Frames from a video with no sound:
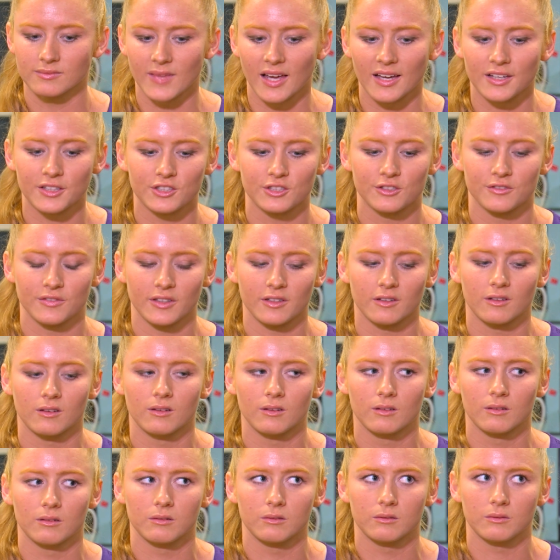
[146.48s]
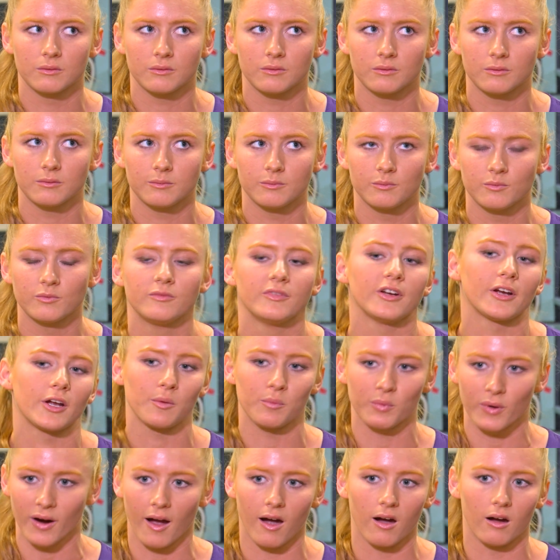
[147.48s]
I just feel
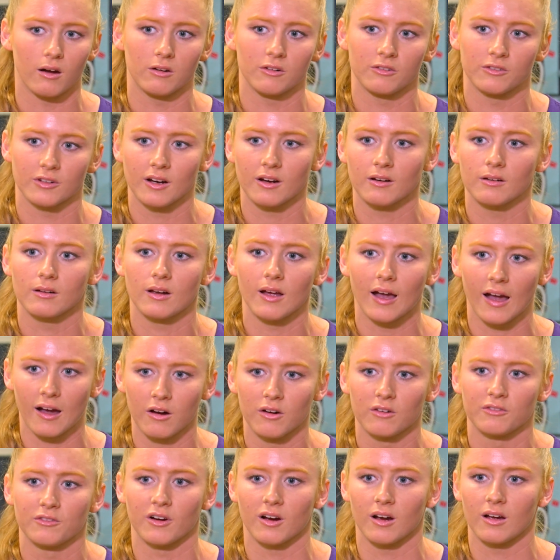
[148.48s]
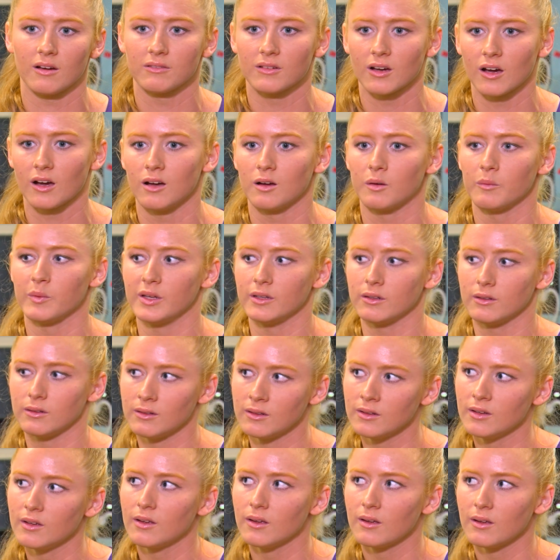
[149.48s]
very proud for how far I've come and
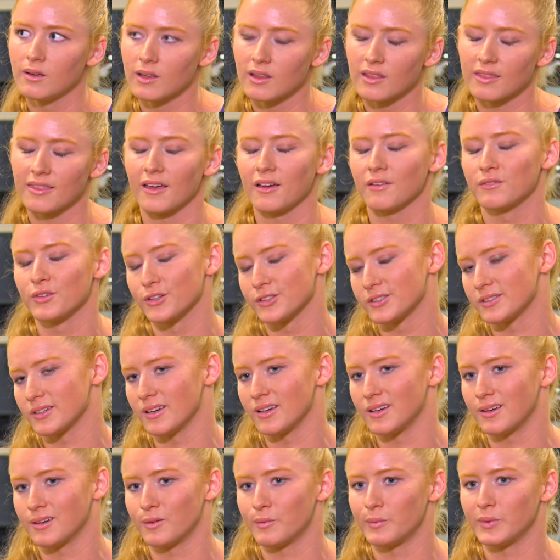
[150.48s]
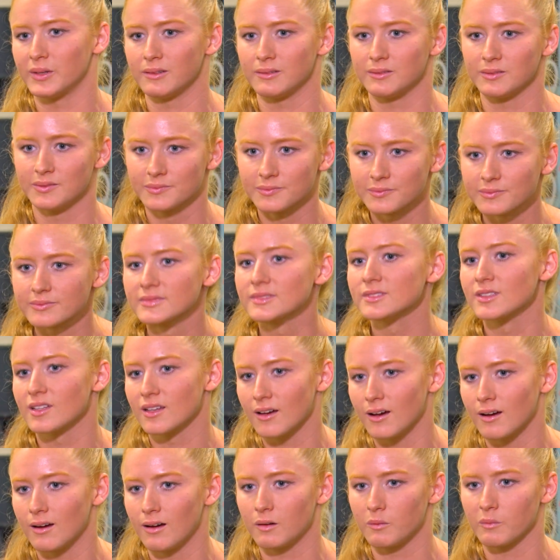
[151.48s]
thankful to him and
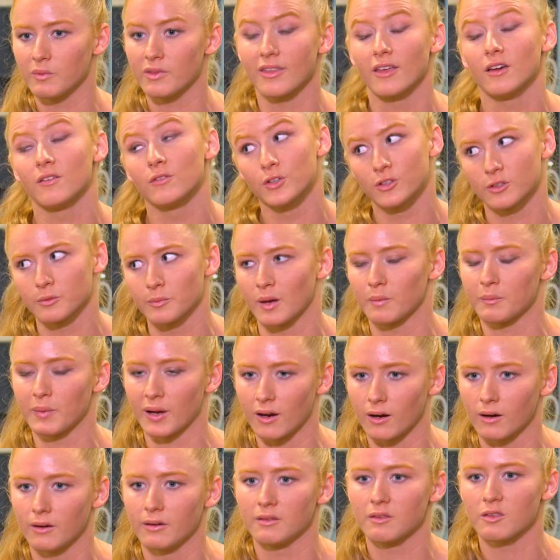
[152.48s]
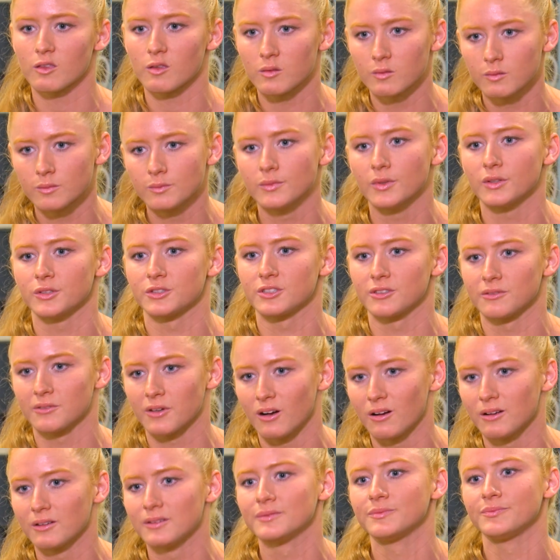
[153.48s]
Um, thankful to my parents, most of
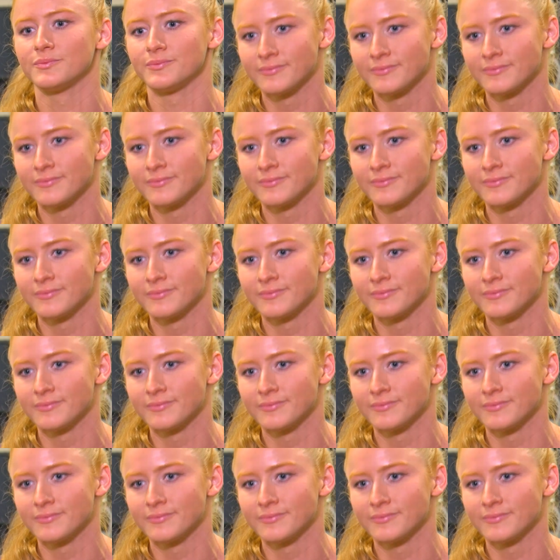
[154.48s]
all.